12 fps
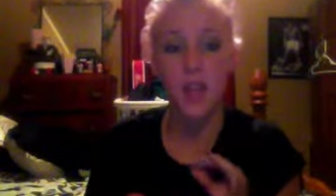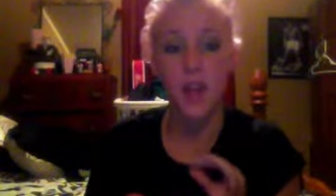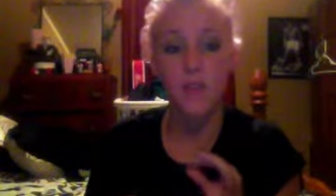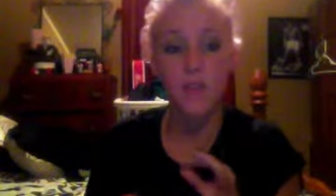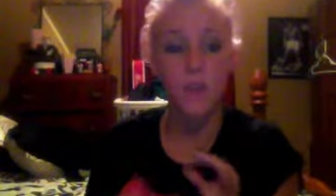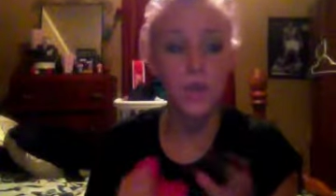
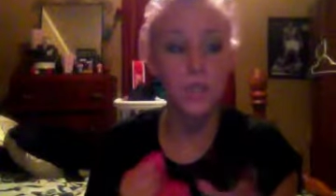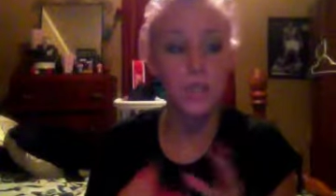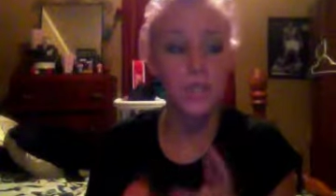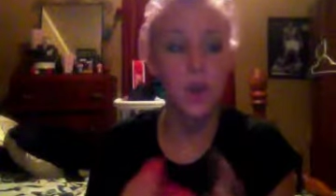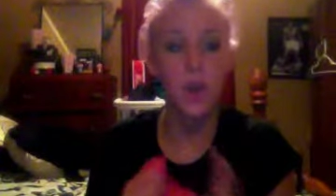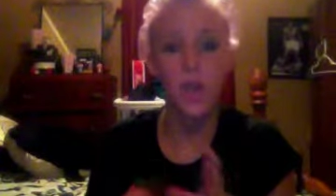avoids
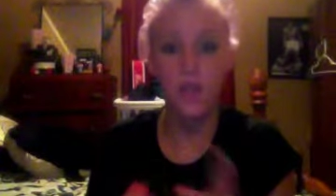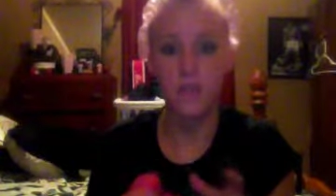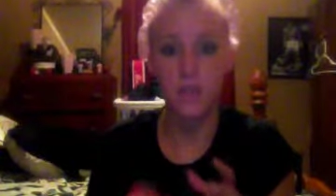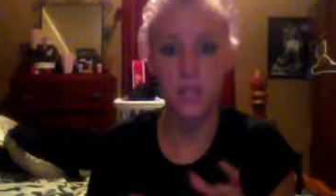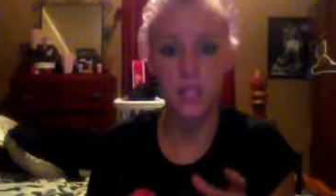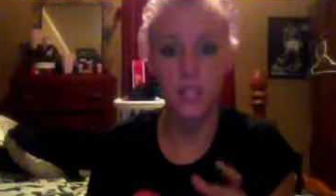all that
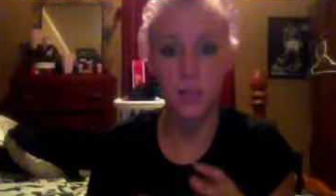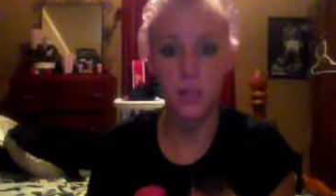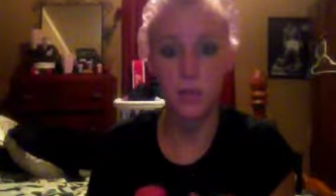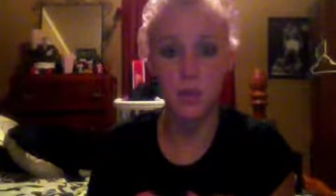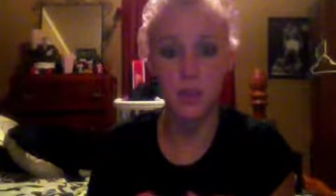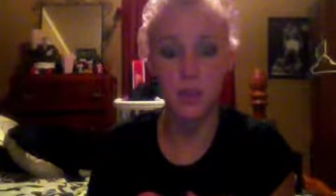friction in
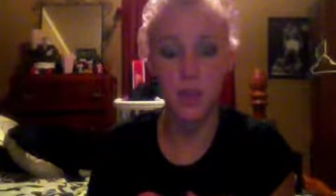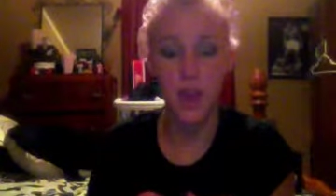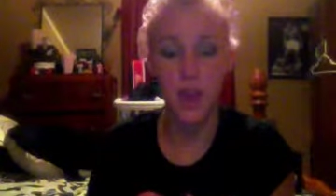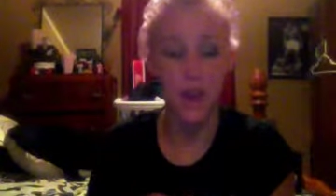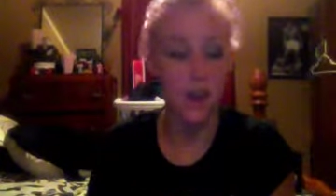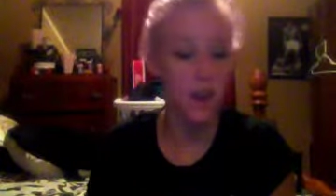between your
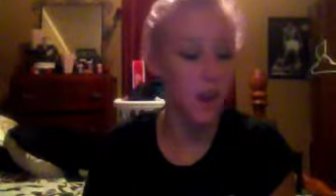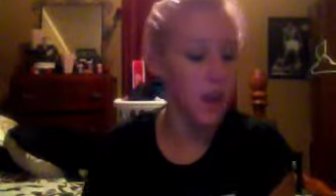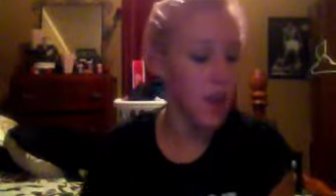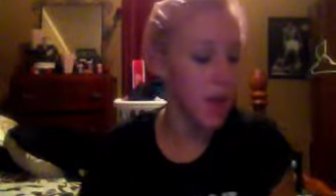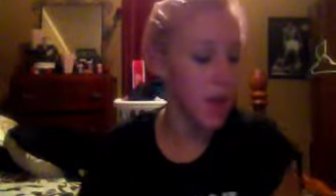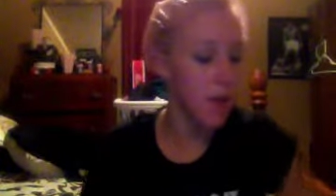hair.
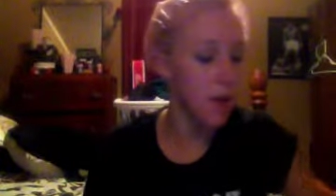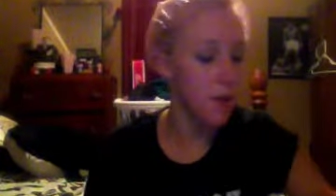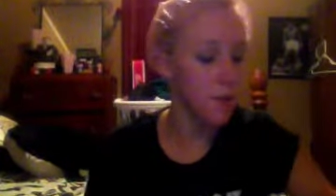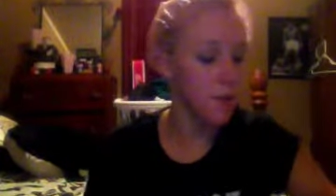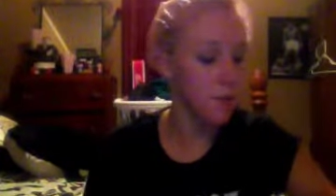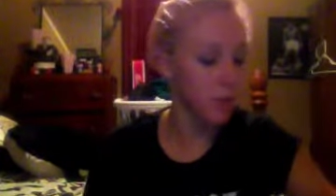
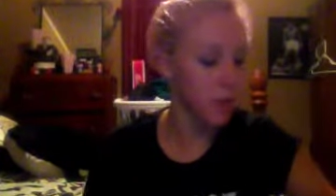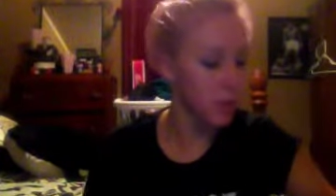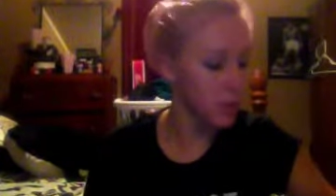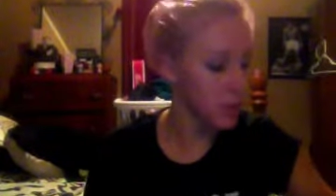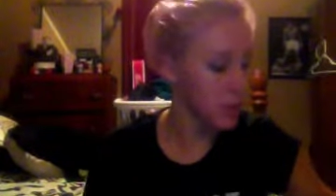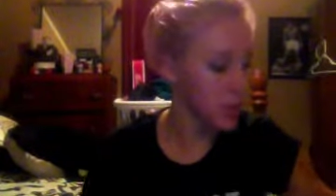I
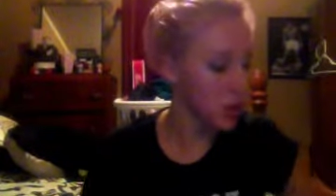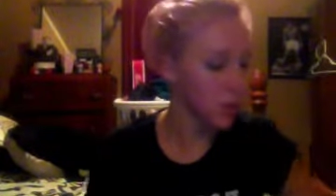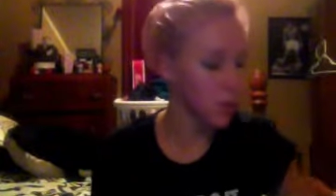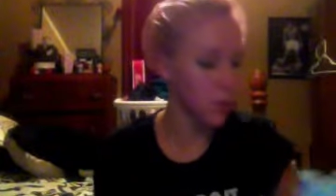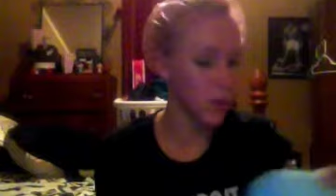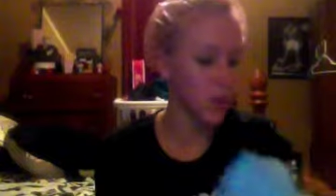want to show y'all
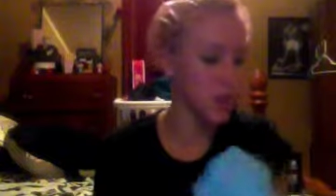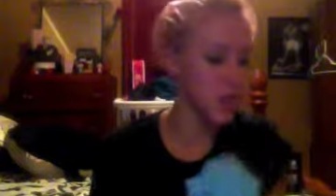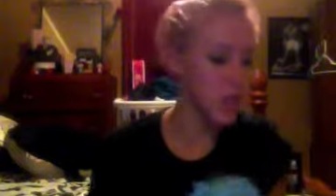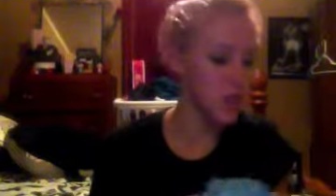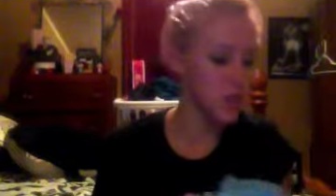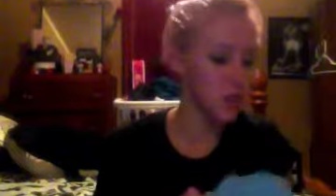real quick.
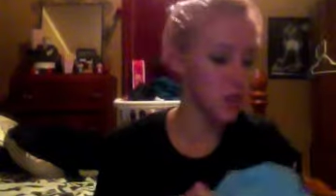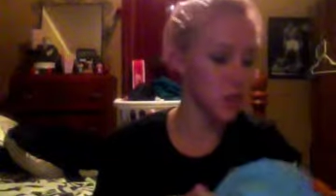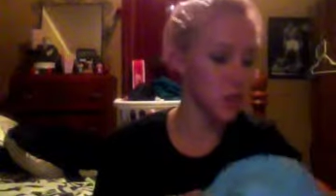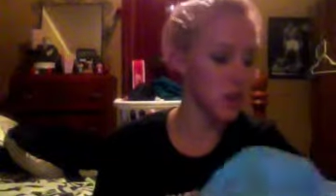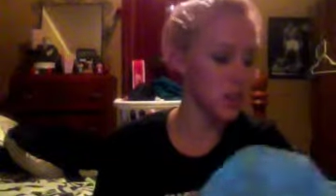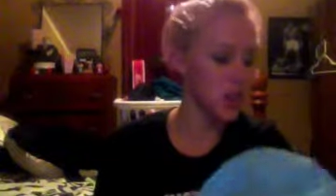These are
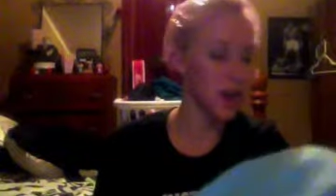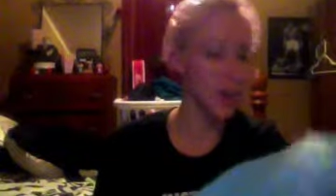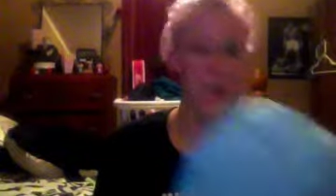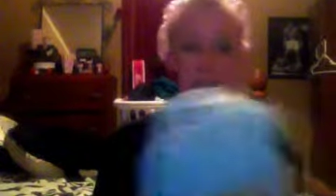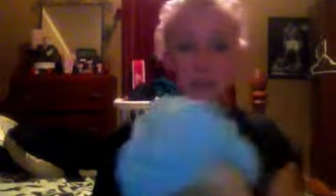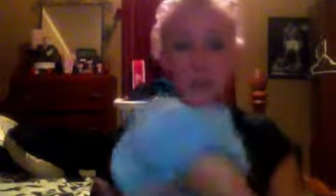the shower
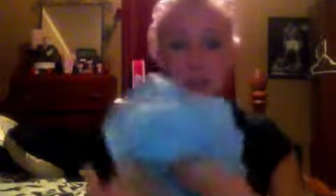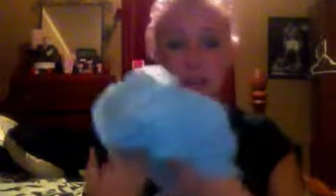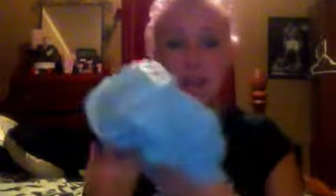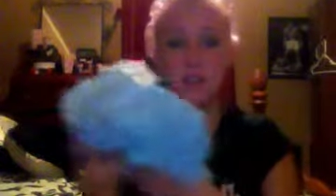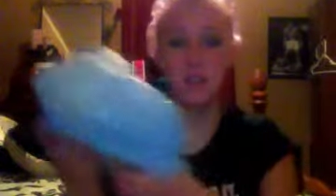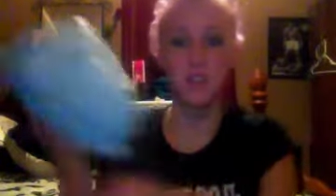caps
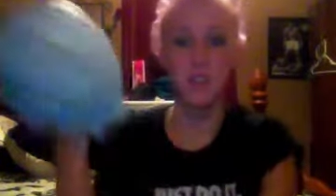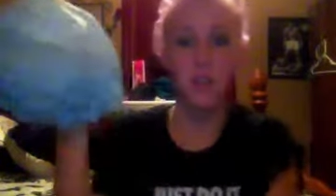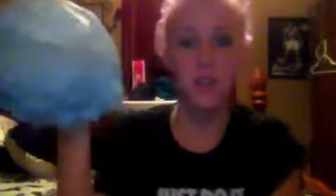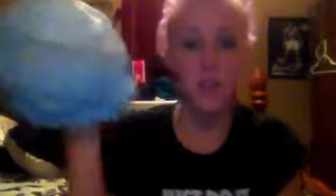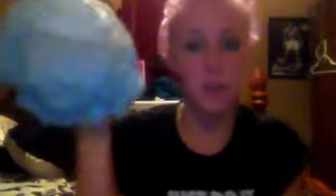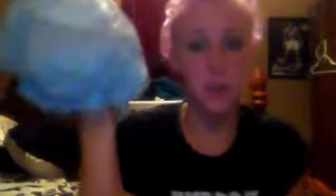that
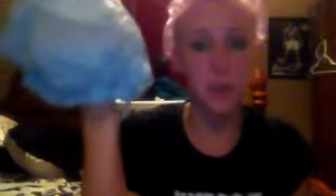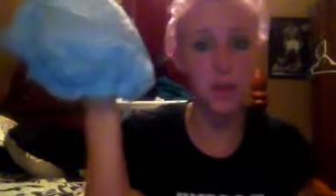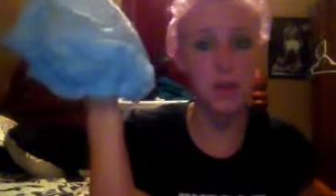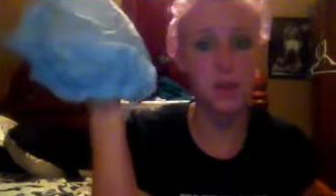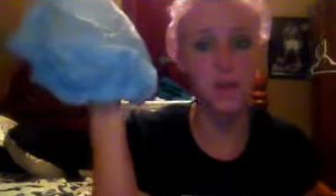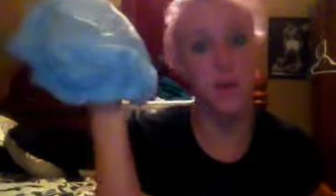
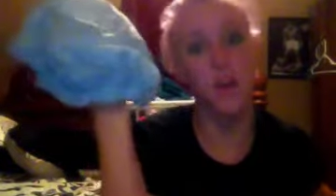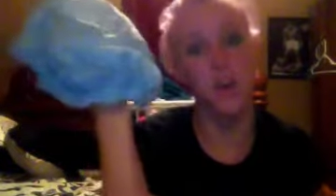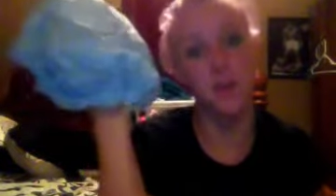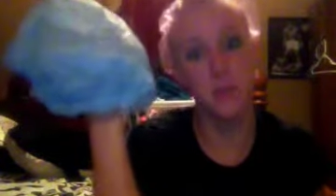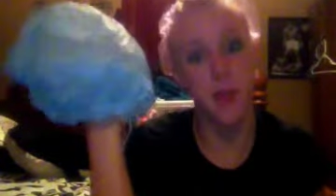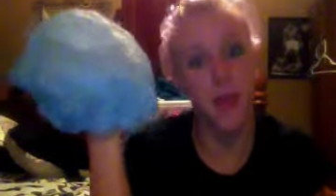completely fall
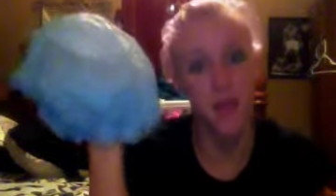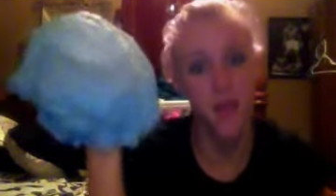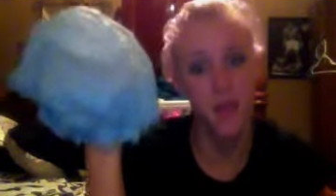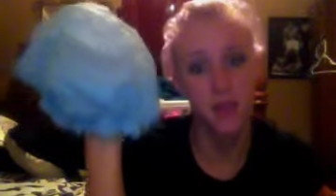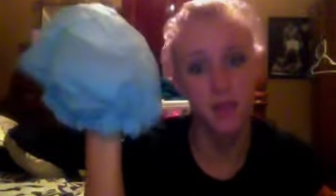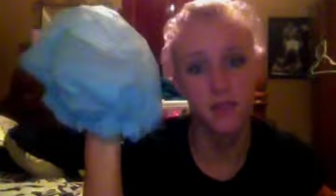off my
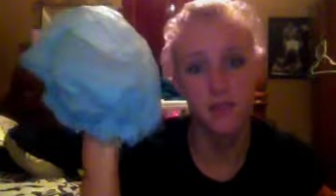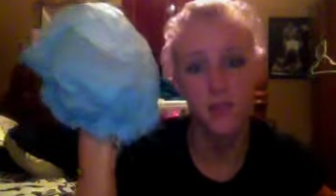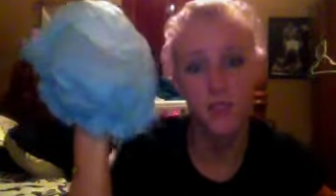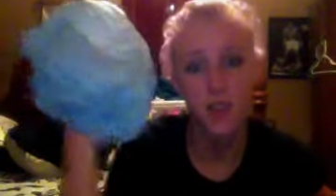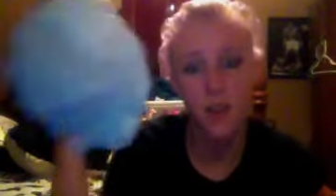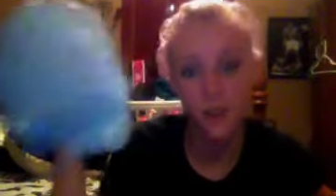head.
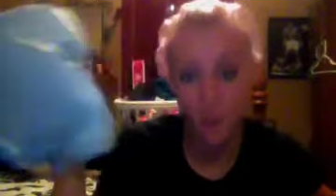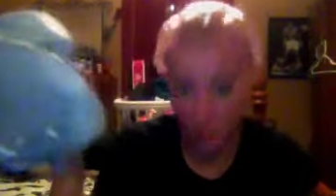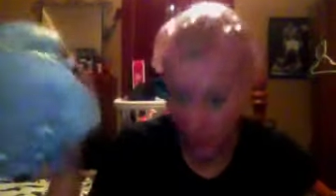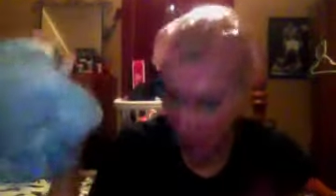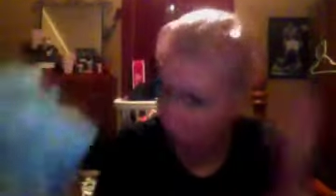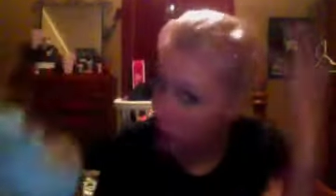So
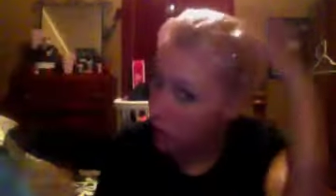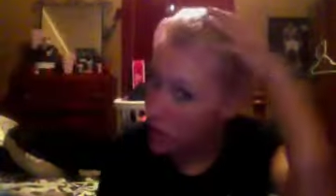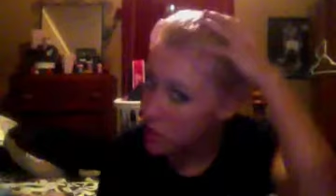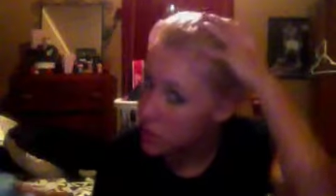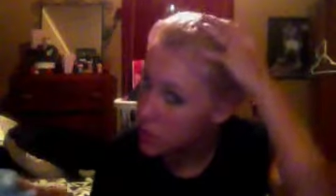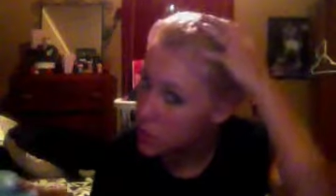
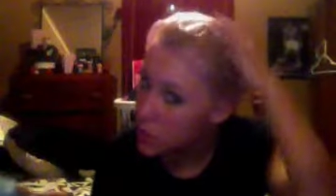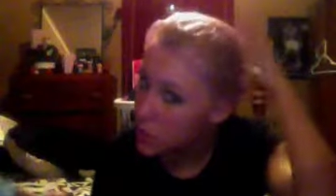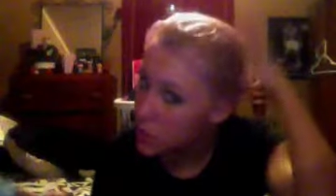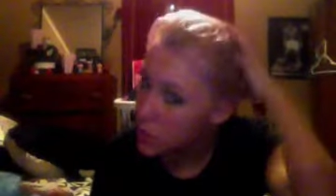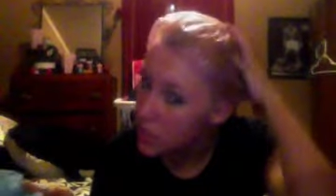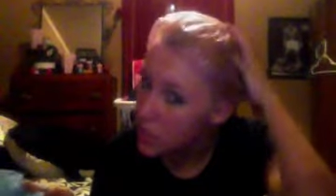always just use
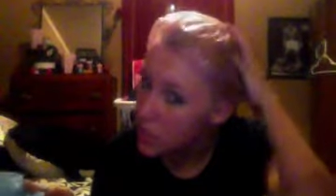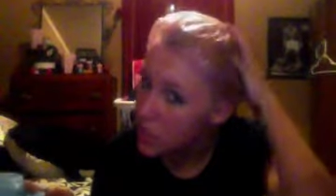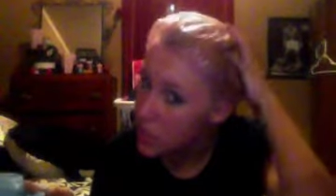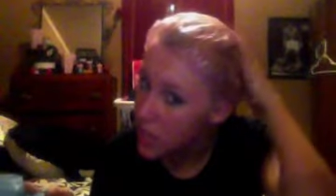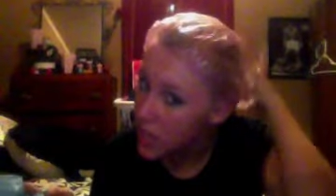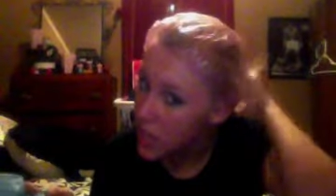the really
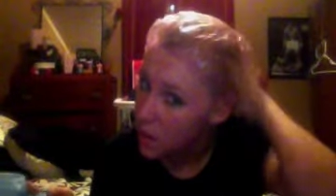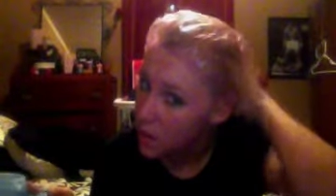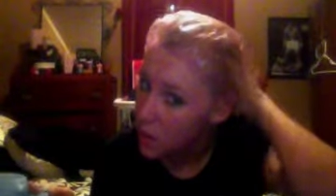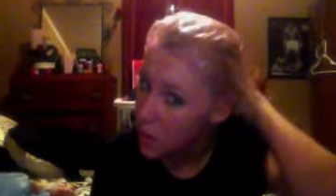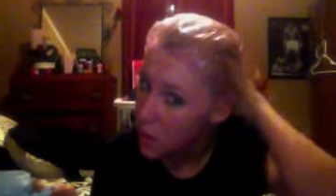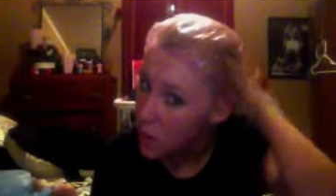cheap,
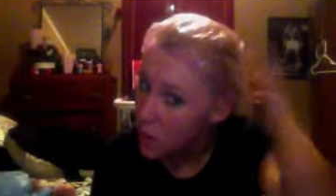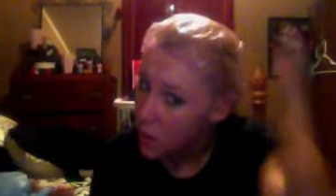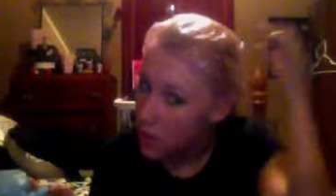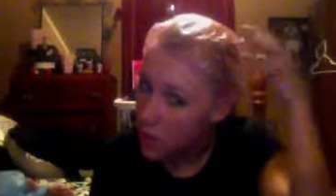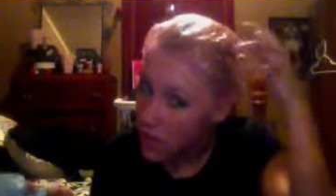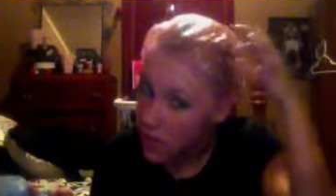
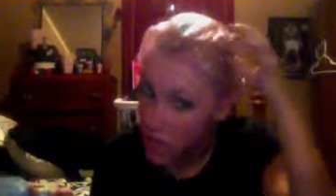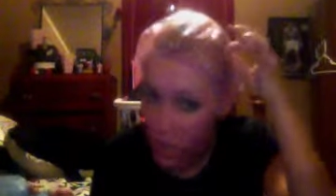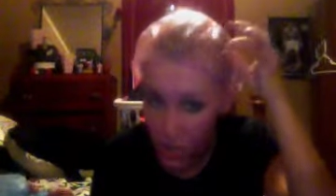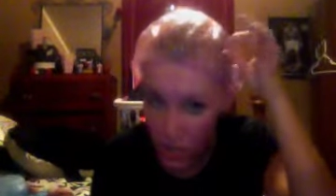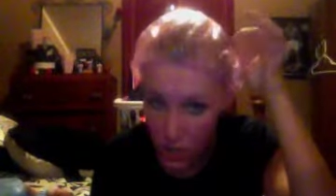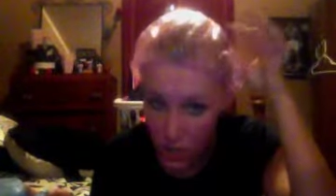really
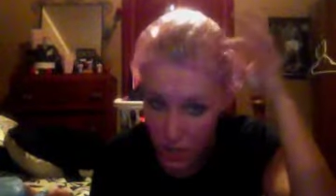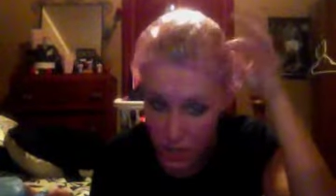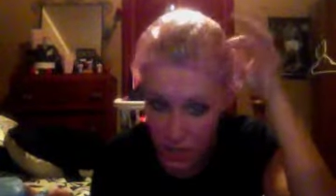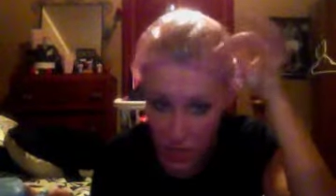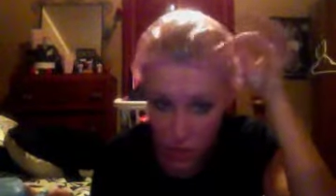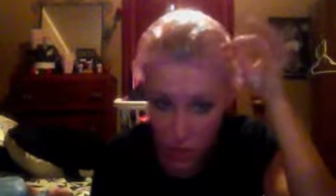thin, you can
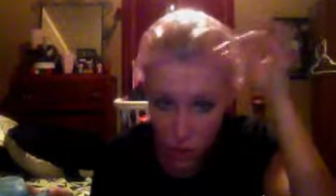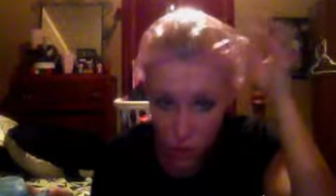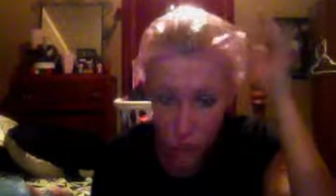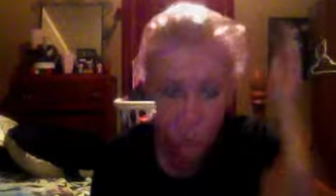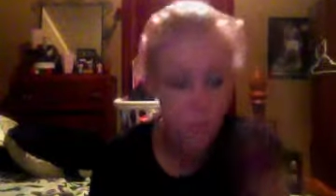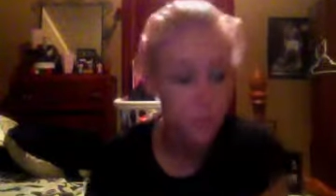see through
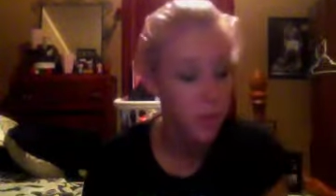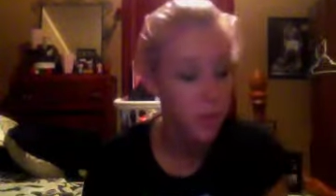them,